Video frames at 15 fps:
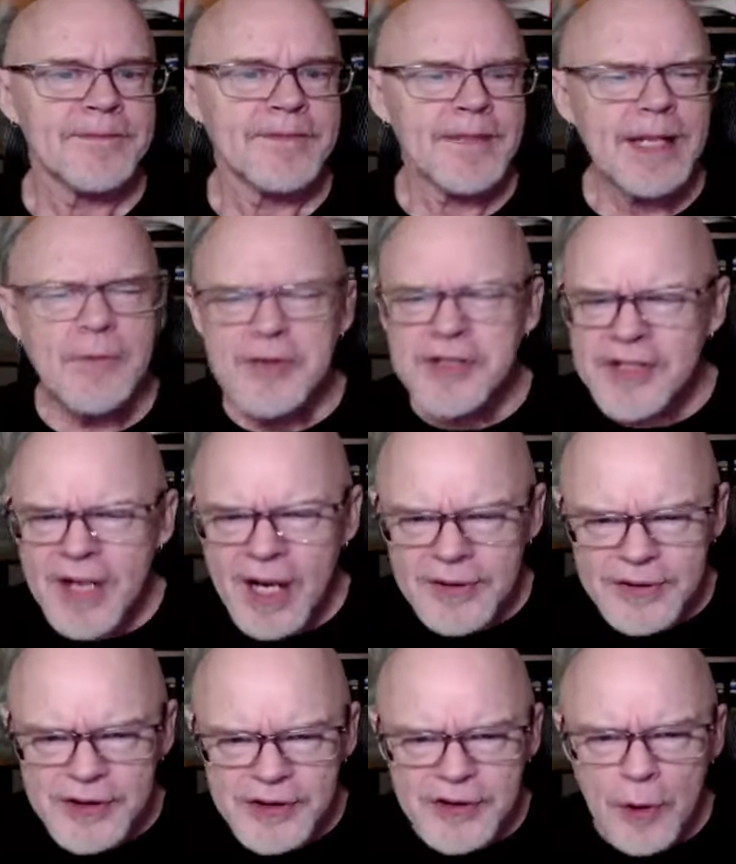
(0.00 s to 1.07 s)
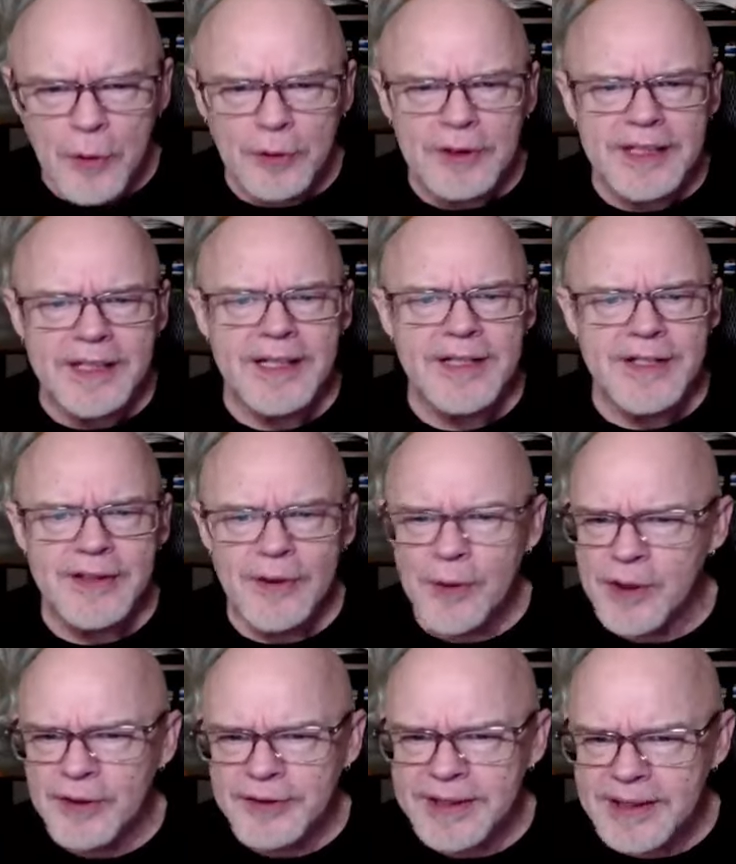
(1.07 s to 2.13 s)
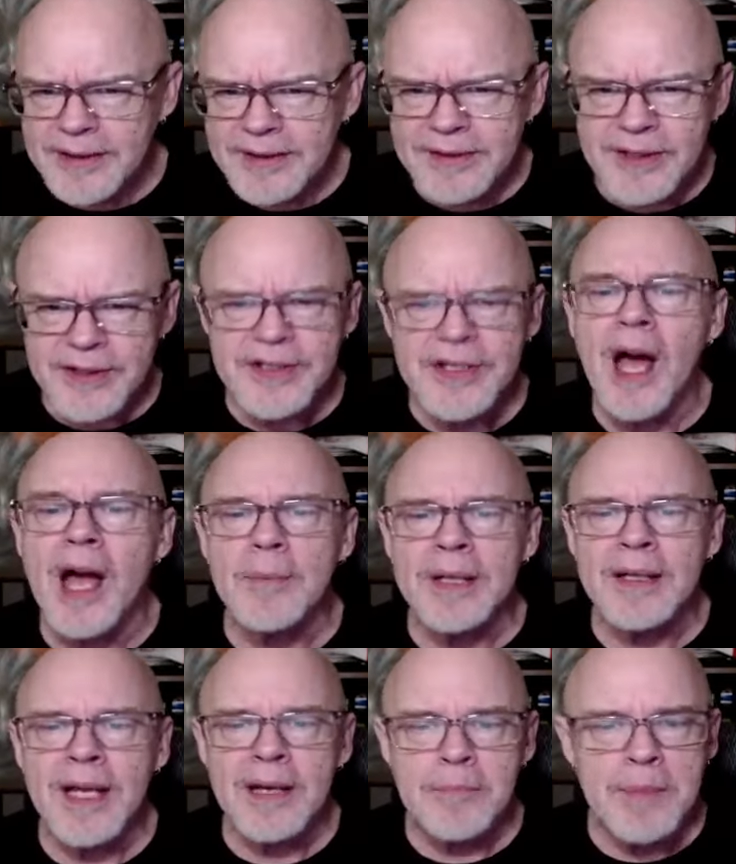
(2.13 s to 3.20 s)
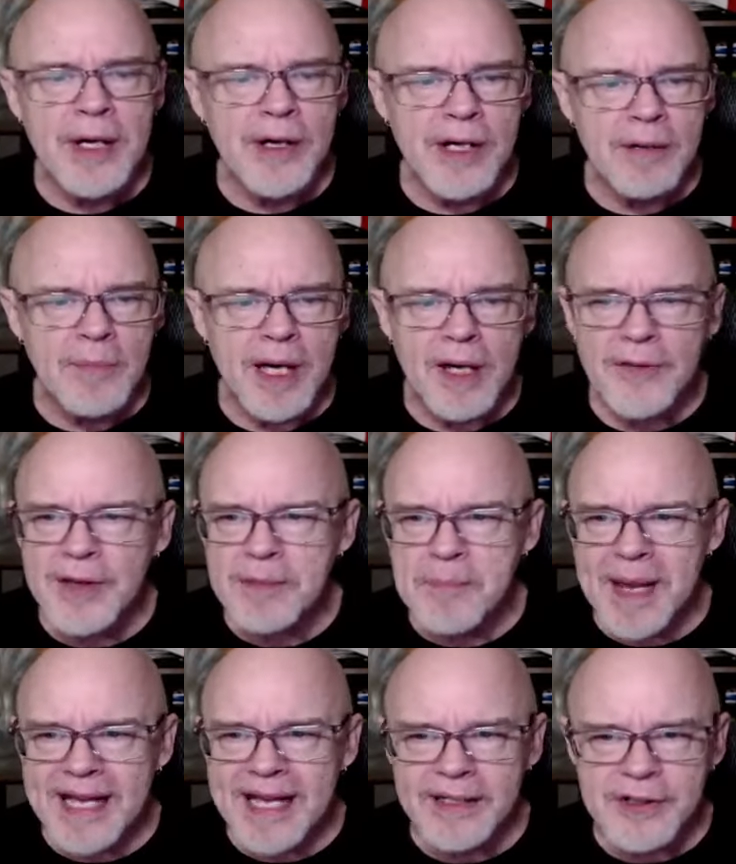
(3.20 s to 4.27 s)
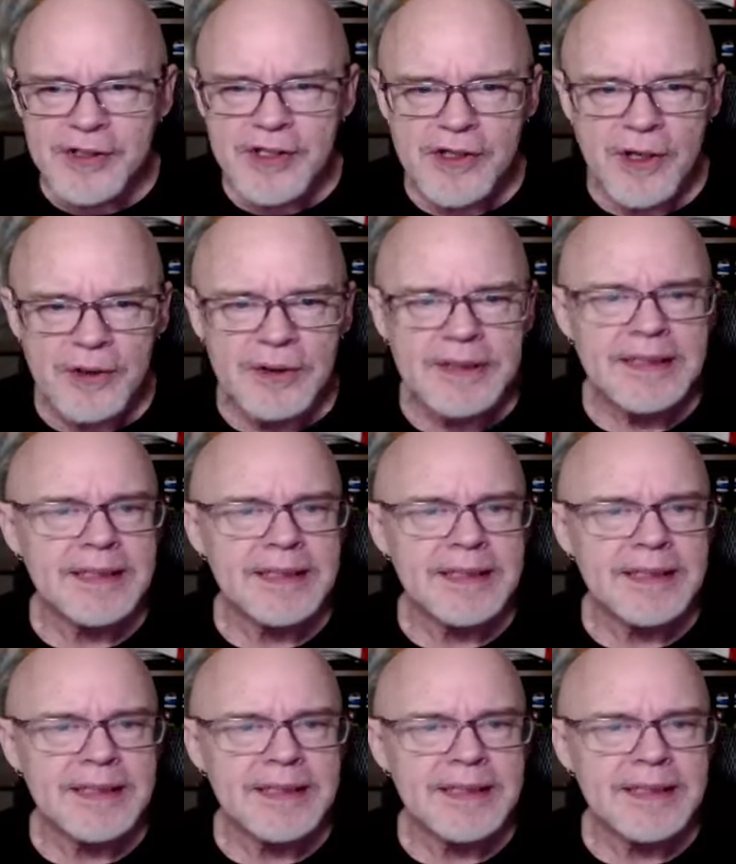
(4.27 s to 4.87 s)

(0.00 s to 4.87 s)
It was not solely his loyalty to Simon and Miriamele that made it so.